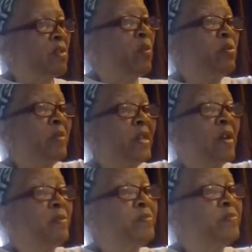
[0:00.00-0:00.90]
Look me
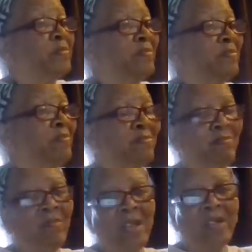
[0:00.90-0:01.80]
up.
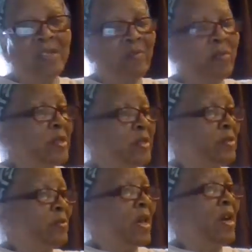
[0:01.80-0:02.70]
How's everybody
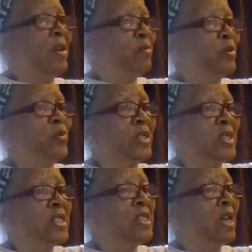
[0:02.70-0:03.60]
doing? I am
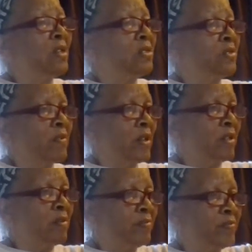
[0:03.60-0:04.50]
doing just fine.